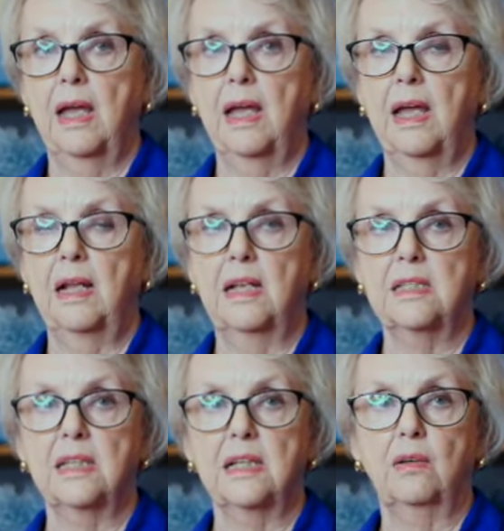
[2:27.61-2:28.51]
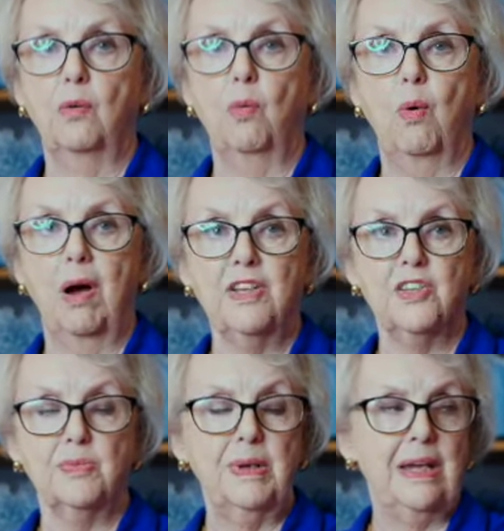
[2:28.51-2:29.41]
And I said,
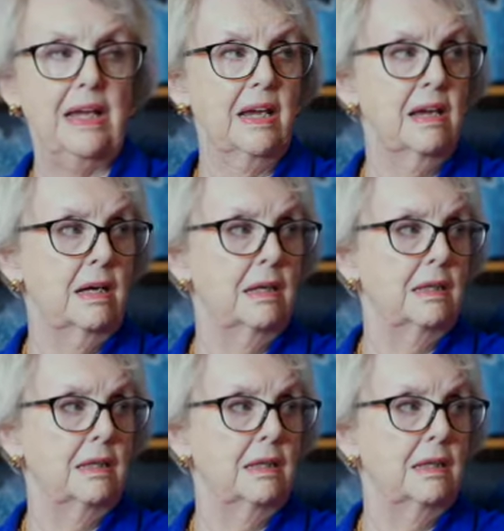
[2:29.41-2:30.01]
watch me,